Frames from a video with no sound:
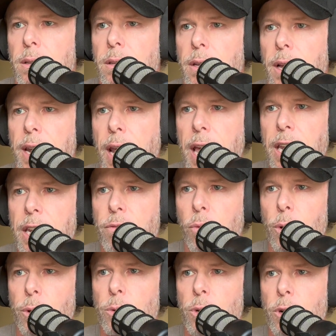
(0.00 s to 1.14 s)
an
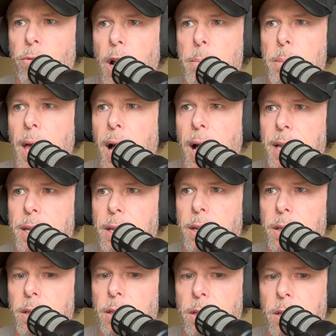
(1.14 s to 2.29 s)
84 unit right behind
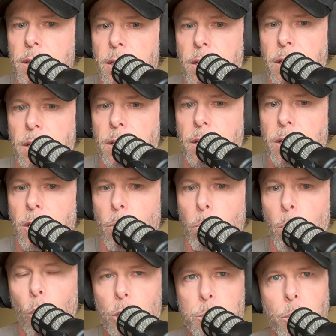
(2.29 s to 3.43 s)
it,
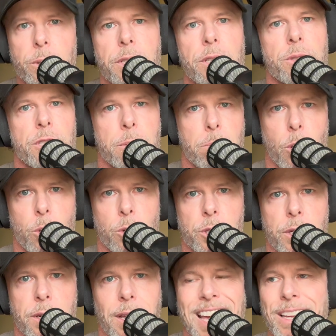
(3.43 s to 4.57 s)
multiple deals in
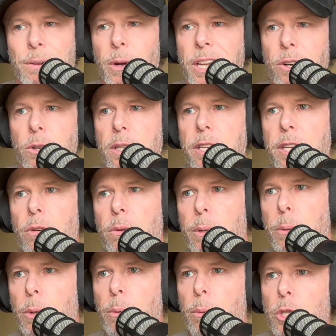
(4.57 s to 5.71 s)
motion. And we
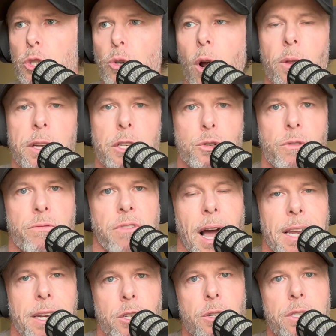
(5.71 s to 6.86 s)
were struggling to
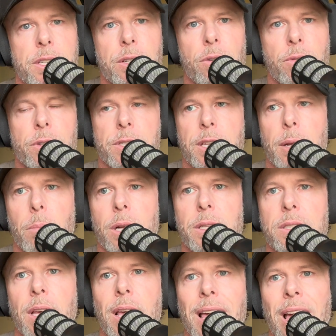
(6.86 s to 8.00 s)
find a good deal for 10 months.